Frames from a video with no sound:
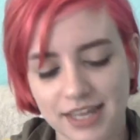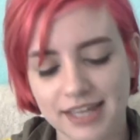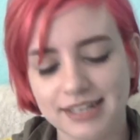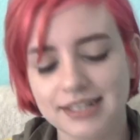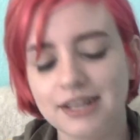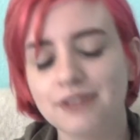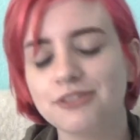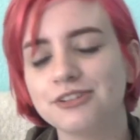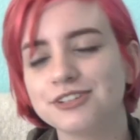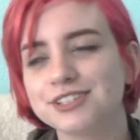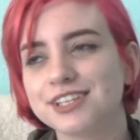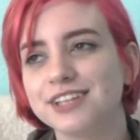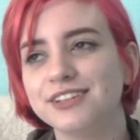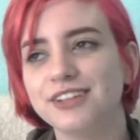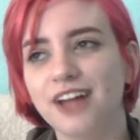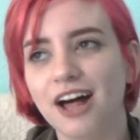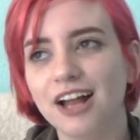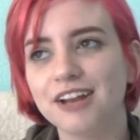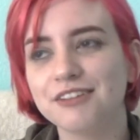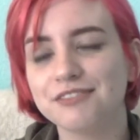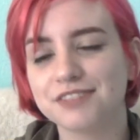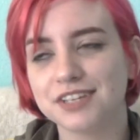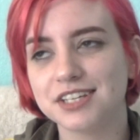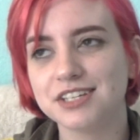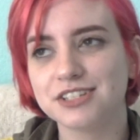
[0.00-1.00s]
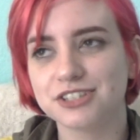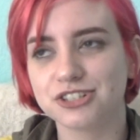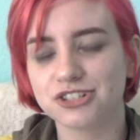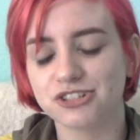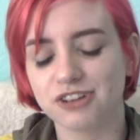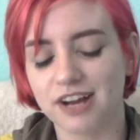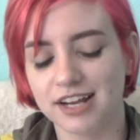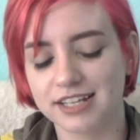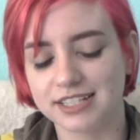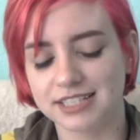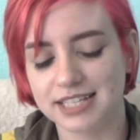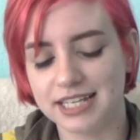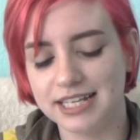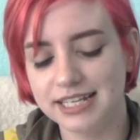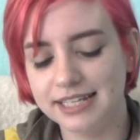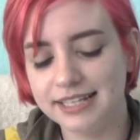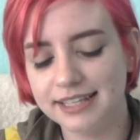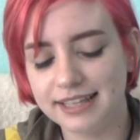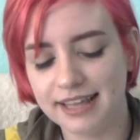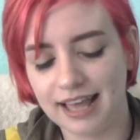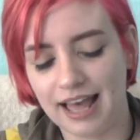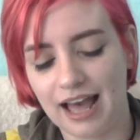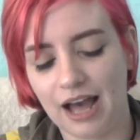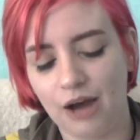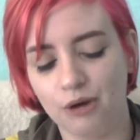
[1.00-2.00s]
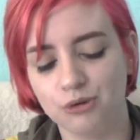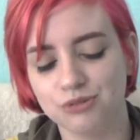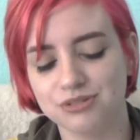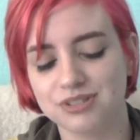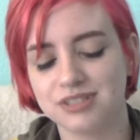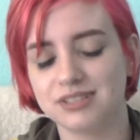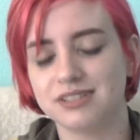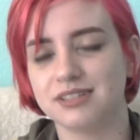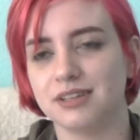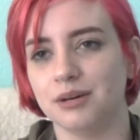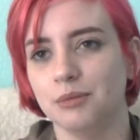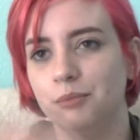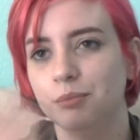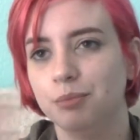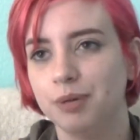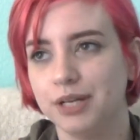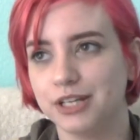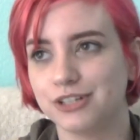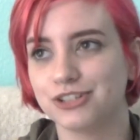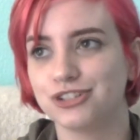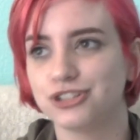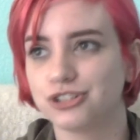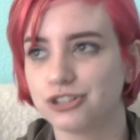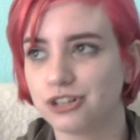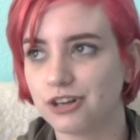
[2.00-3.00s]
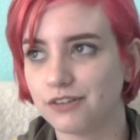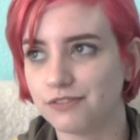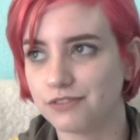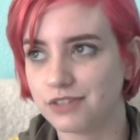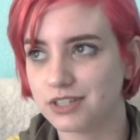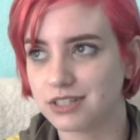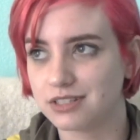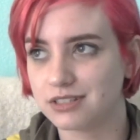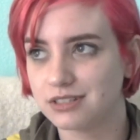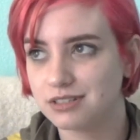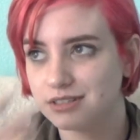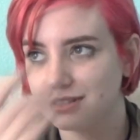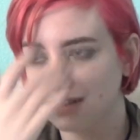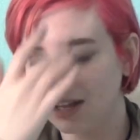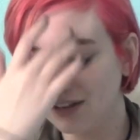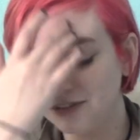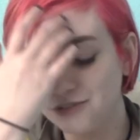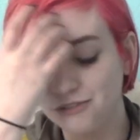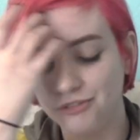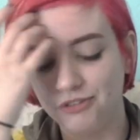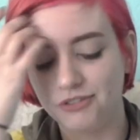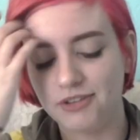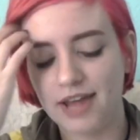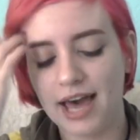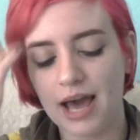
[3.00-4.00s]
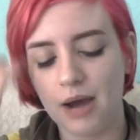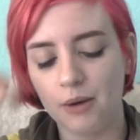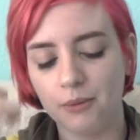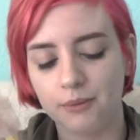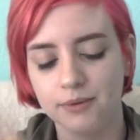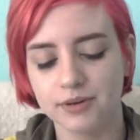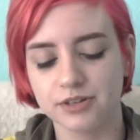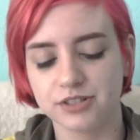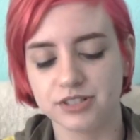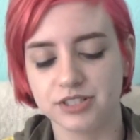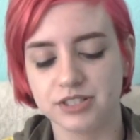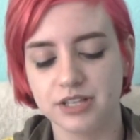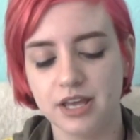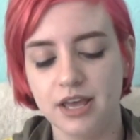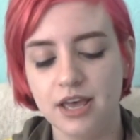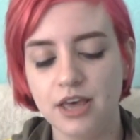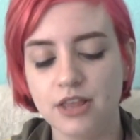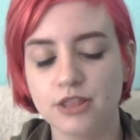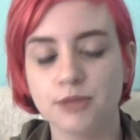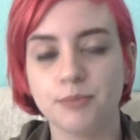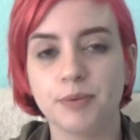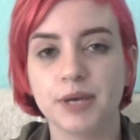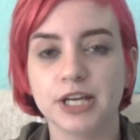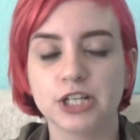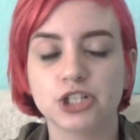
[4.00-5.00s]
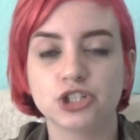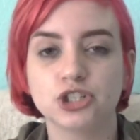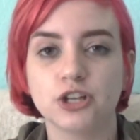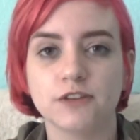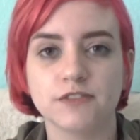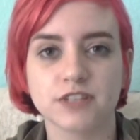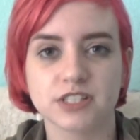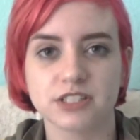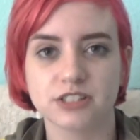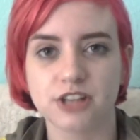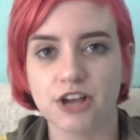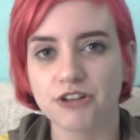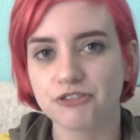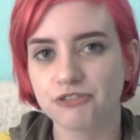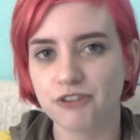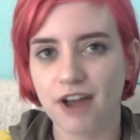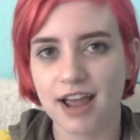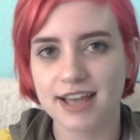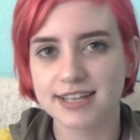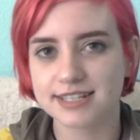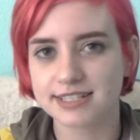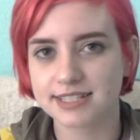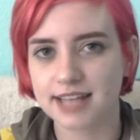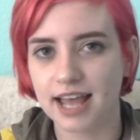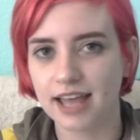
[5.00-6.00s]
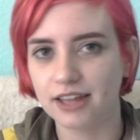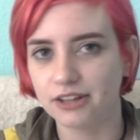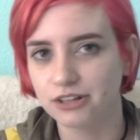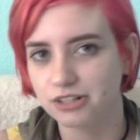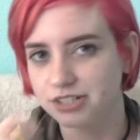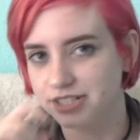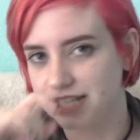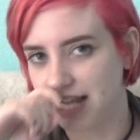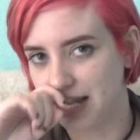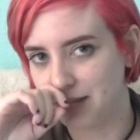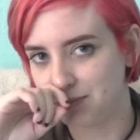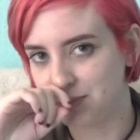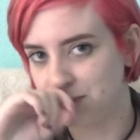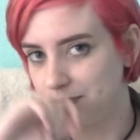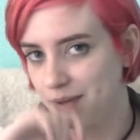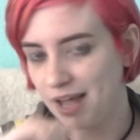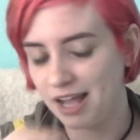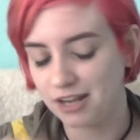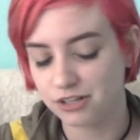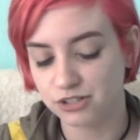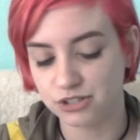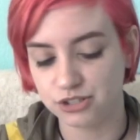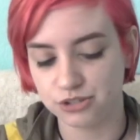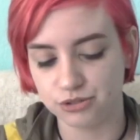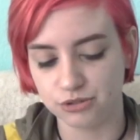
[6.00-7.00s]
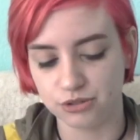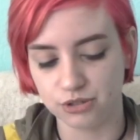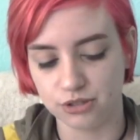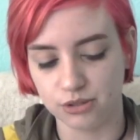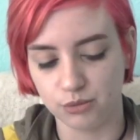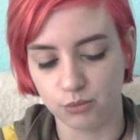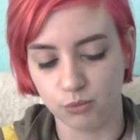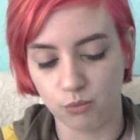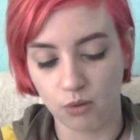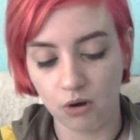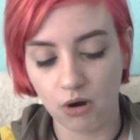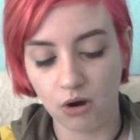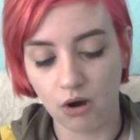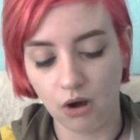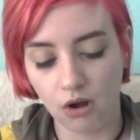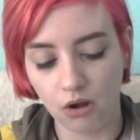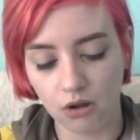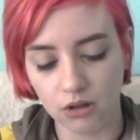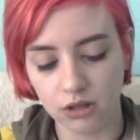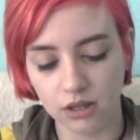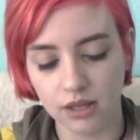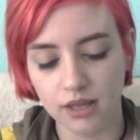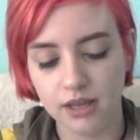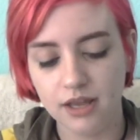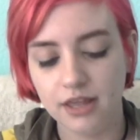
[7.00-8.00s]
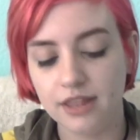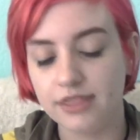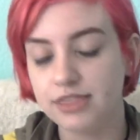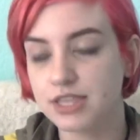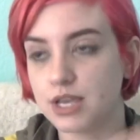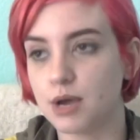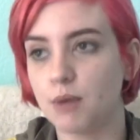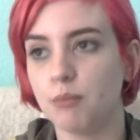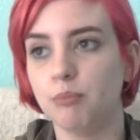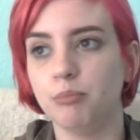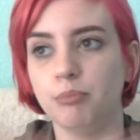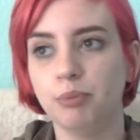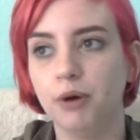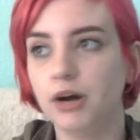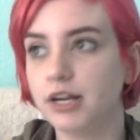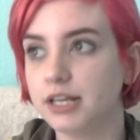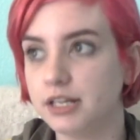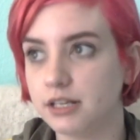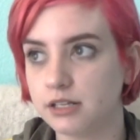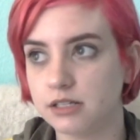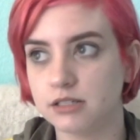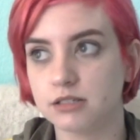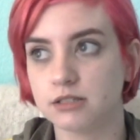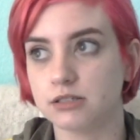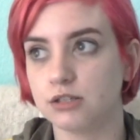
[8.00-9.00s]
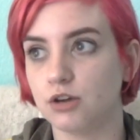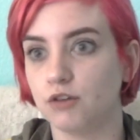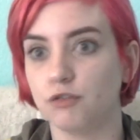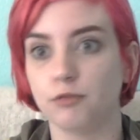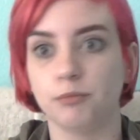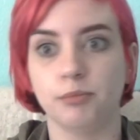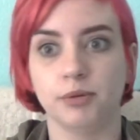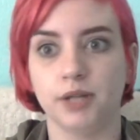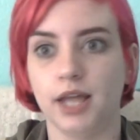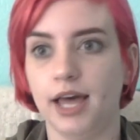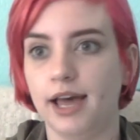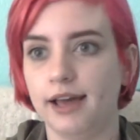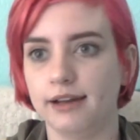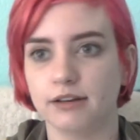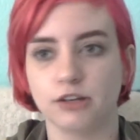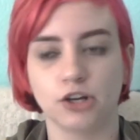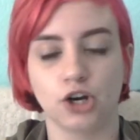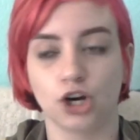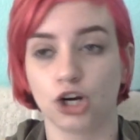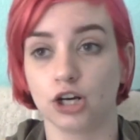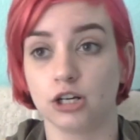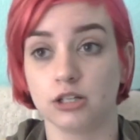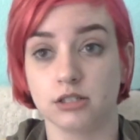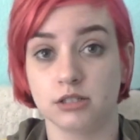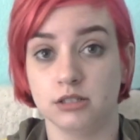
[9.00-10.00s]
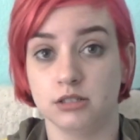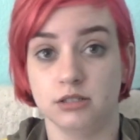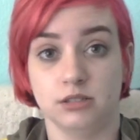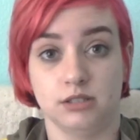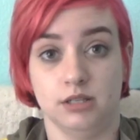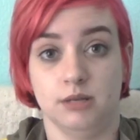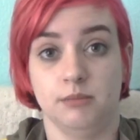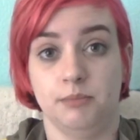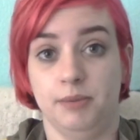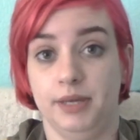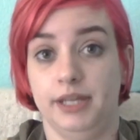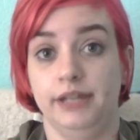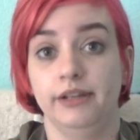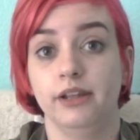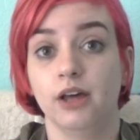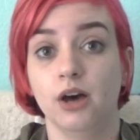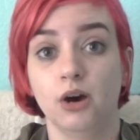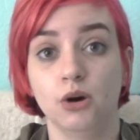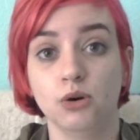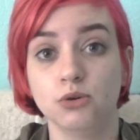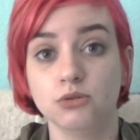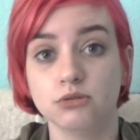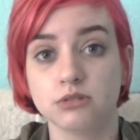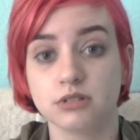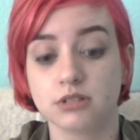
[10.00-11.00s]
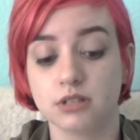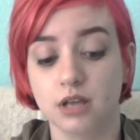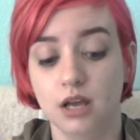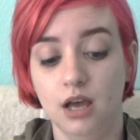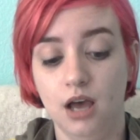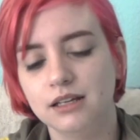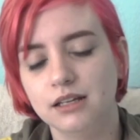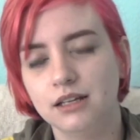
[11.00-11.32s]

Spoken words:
Now there's a lot of Easter eggs in the house. The picture of the sunflowers, the picture of a sunrise Tyler tapes back to the wall, the abundance of plaid curtains and pillows.